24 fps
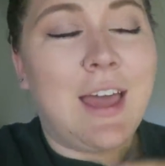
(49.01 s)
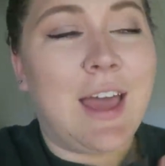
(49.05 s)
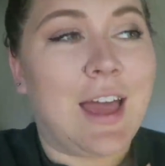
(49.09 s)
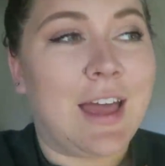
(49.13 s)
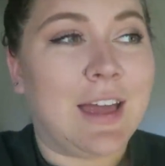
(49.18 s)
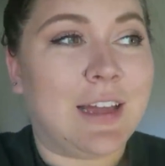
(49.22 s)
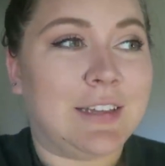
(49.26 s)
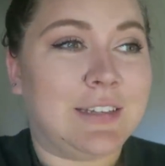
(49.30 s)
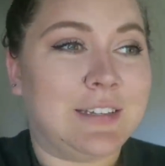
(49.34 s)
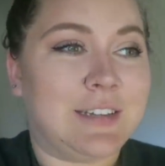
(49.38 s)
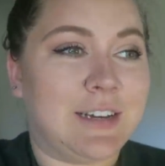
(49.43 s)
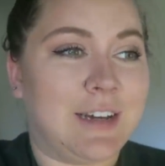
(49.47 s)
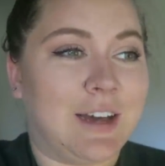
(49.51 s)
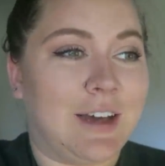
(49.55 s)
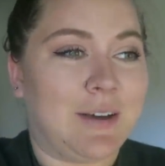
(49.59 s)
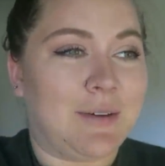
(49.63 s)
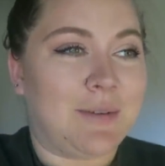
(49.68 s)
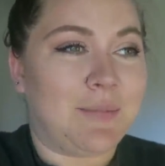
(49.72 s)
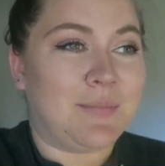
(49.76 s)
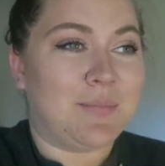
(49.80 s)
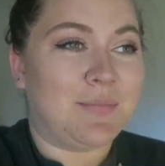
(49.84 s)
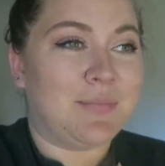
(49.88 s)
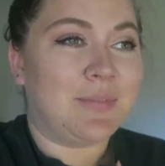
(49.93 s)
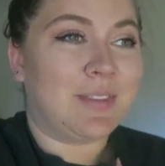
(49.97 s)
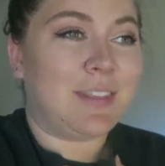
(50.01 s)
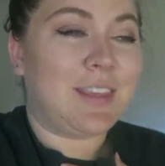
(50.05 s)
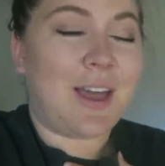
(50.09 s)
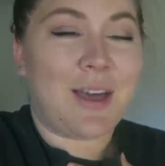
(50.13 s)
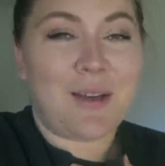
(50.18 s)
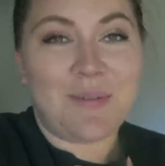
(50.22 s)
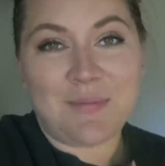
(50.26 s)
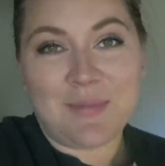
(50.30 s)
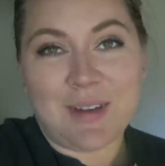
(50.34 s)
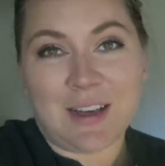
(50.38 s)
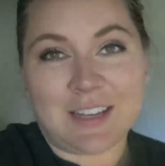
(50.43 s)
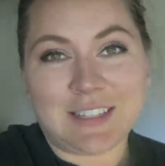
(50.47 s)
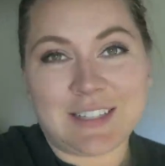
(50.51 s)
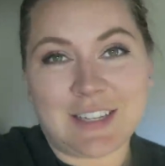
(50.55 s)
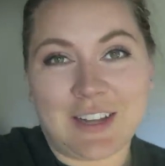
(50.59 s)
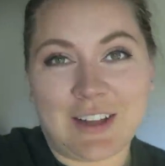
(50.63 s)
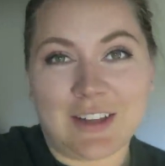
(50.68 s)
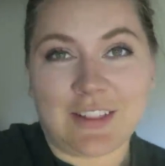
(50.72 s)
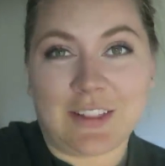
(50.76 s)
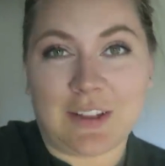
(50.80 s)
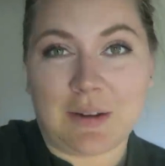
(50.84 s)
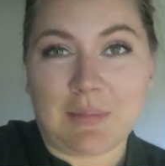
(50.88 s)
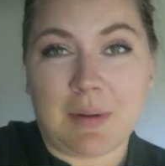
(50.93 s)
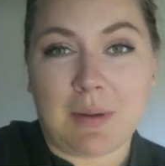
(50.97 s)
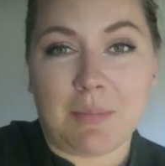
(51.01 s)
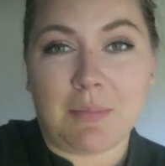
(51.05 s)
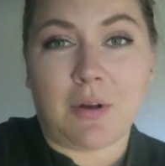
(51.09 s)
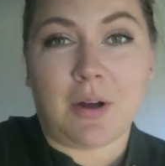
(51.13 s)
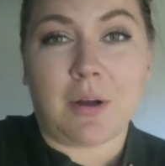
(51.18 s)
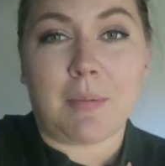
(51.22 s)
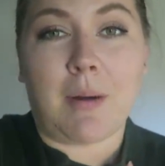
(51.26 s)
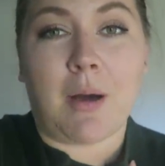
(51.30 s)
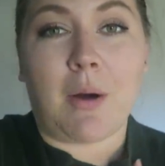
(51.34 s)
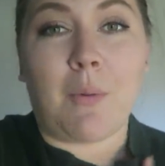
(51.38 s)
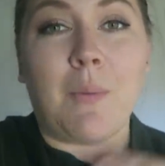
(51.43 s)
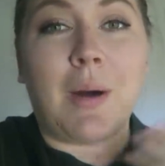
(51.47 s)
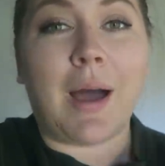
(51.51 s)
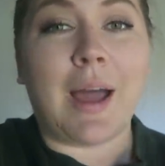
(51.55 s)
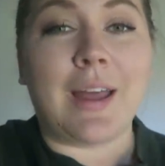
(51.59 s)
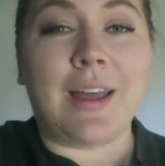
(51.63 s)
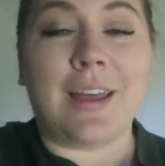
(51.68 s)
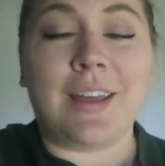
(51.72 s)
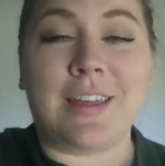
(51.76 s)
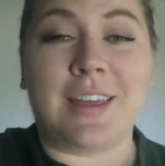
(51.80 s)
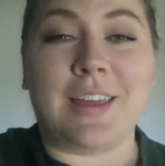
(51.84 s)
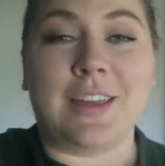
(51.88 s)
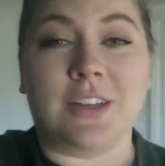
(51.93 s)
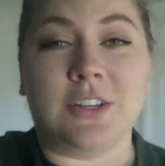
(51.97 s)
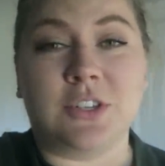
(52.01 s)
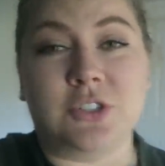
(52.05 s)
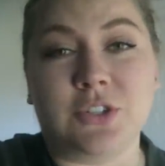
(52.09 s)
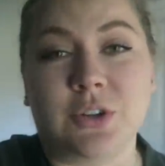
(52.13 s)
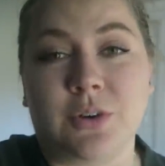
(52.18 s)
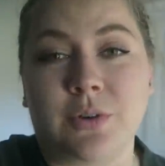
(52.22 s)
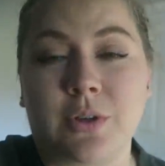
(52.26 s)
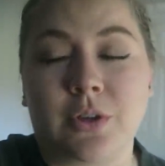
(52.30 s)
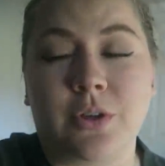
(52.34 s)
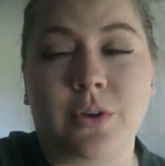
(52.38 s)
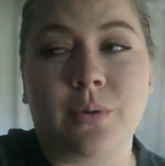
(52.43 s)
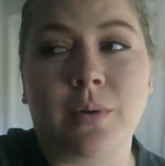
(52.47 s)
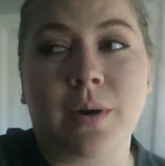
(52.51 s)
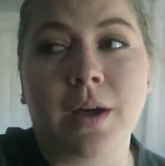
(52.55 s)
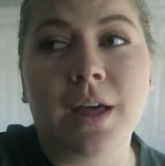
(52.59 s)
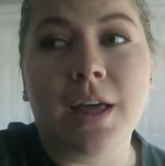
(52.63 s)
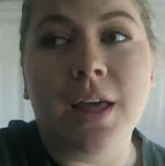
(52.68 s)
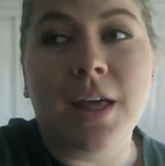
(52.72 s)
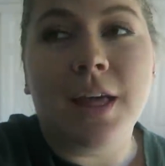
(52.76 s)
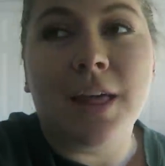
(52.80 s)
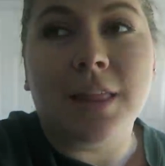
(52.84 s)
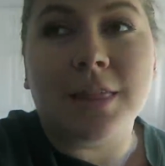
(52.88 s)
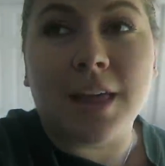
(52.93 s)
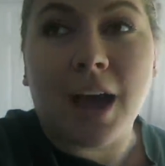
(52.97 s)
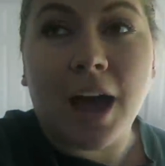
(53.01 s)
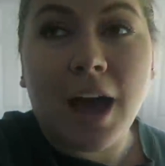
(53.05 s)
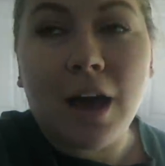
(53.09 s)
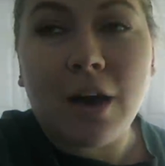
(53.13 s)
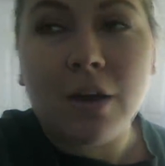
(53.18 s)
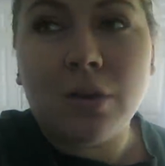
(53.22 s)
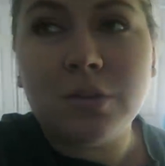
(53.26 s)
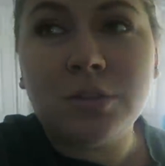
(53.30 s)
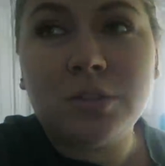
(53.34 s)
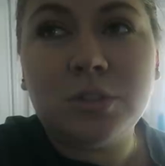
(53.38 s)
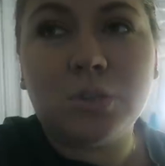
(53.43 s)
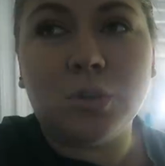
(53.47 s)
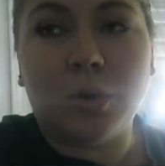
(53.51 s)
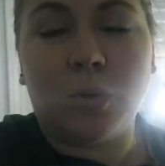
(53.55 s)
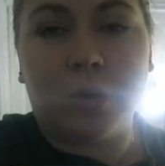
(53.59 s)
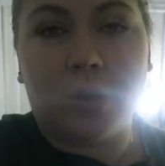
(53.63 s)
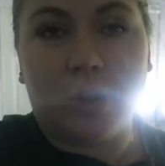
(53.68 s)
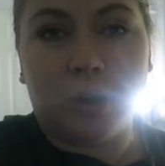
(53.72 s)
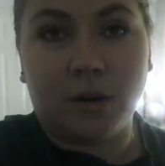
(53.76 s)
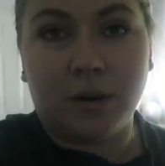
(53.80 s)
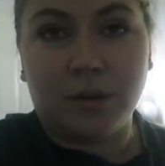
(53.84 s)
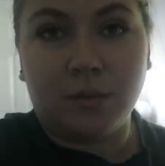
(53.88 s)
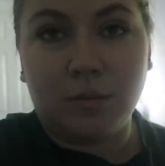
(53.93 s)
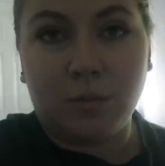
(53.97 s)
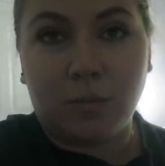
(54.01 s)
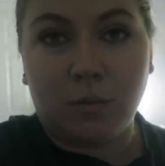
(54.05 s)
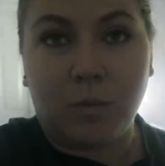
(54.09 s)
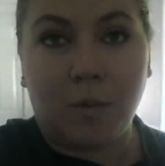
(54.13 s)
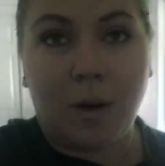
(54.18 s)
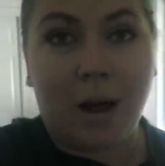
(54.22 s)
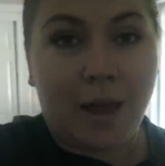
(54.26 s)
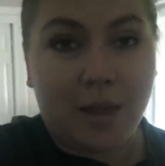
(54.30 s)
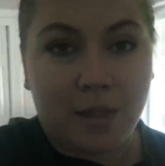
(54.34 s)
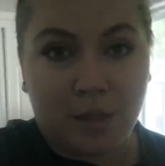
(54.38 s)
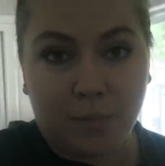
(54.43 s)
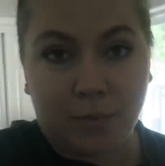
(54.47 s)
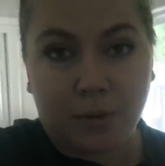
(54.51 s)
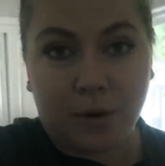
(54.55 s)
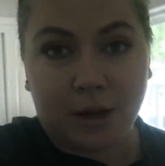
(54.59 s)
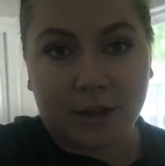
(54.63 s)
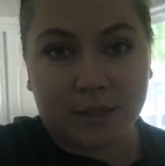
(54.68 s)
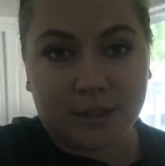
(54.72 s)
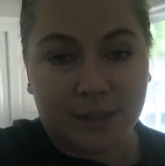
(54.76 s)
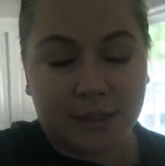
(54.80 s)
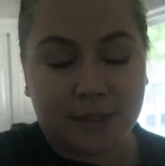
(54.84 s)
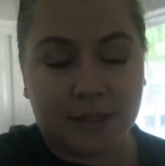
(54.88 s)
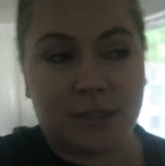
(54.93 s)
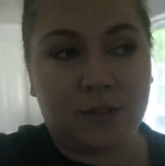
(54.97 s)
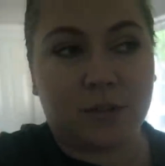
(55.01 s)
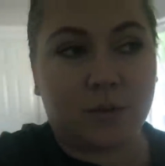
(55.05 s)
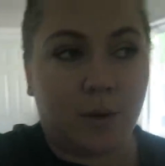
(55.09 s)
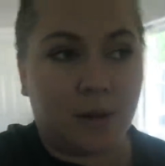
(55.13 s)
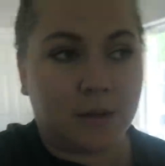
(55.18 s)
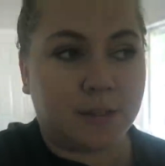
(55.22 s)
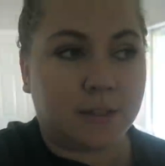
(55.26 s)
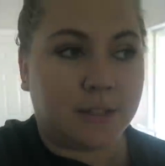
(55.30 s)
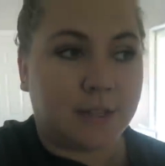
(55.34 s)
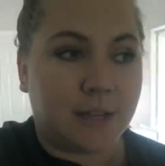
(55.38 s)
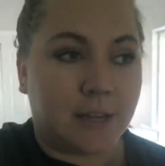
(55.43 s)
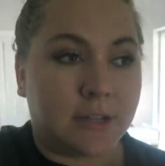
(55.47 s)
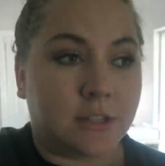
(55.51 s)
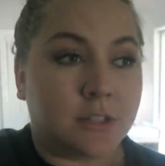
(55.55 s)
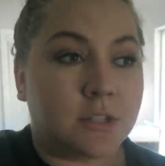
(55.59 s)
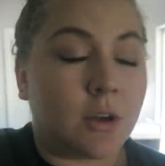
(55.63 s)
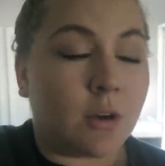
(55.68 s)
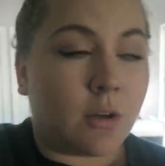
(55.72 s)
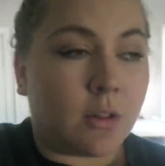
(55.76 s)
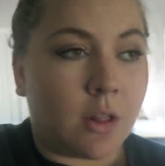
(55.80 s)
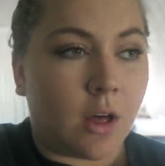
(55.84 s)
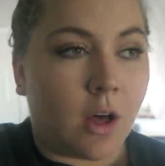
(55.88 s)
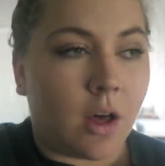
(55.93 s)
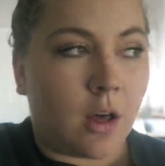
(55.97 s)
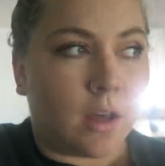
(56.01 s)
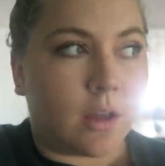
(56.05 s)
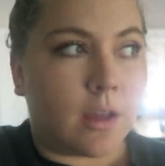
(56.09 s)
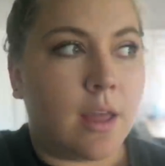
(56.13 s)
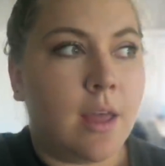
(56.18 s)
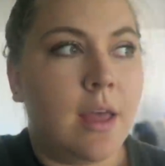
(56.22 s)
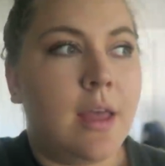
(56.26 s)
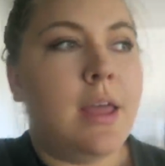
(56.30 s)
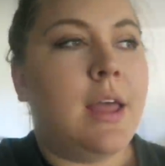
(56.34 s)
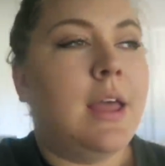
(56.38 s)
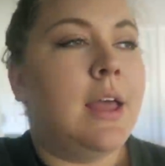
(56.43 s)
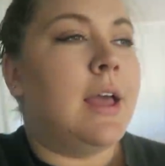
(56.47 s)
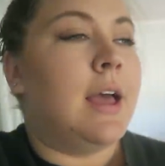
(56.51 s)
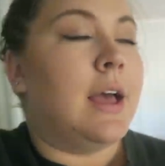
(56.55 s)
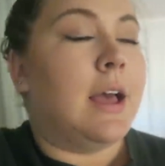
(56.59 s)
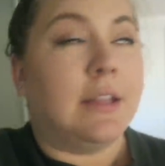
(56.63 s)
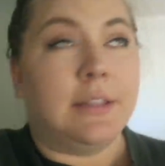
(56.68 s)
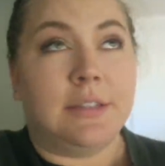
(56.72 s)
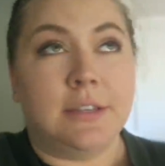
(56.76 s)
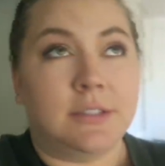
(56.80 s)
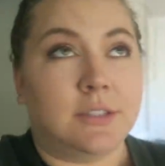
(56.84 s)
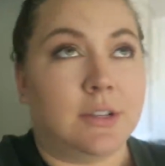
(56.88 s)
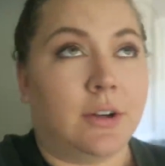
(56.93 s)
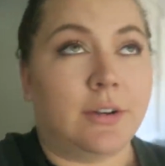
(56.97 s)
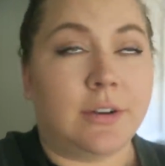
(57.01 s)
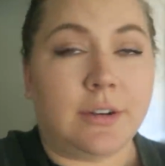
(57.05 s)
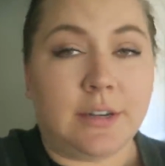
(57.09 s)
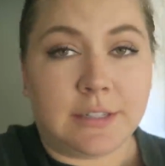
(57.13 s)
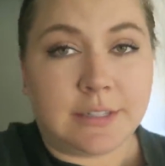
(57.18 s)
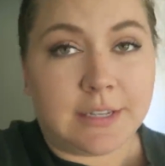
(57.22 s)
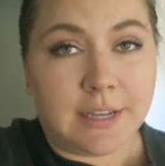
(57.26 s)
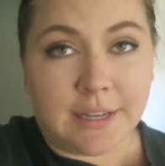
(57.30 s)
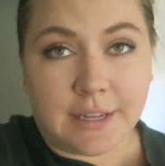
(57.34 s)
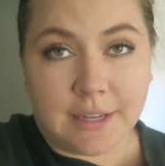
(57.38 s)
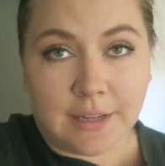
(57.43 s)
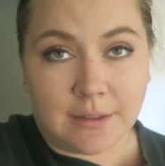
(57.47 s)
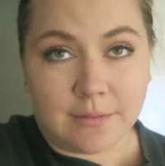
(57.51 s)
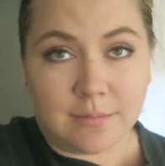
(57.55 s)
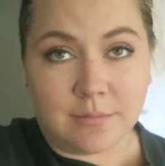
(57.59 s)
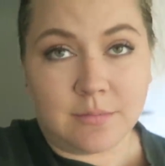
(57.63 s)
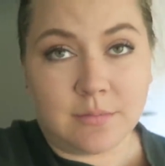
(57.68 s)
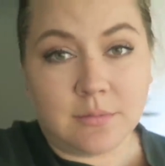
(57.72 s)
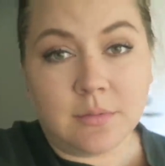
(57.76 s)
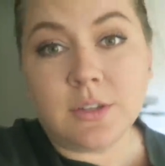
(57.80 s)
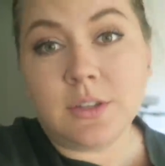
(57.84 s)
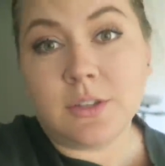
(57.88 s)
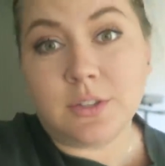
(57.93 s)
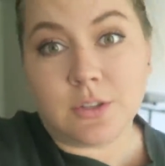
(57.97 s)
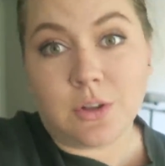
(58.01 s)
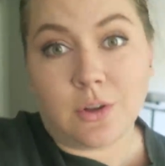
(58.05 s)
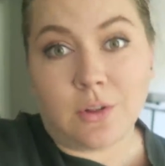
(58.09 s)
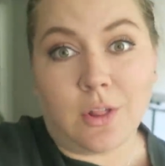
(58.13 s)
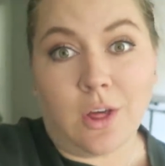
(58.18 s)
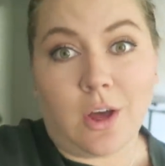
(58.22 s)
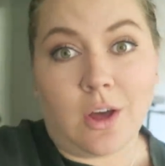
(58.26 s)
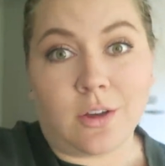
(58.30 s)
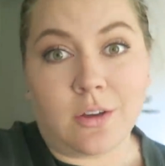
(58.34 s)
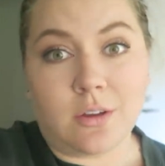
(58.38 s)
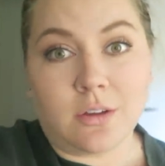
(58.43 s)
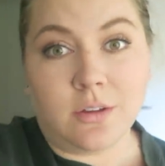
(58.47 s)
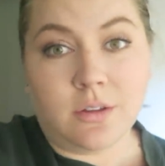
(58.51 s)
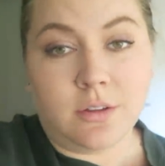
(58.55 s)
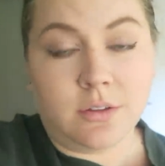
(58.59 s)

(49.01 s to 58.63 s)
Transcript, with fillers: and um, yeah, I'll tell you a little bit more about why I can't show you the house or why the process is going to take so long and has already taken so long.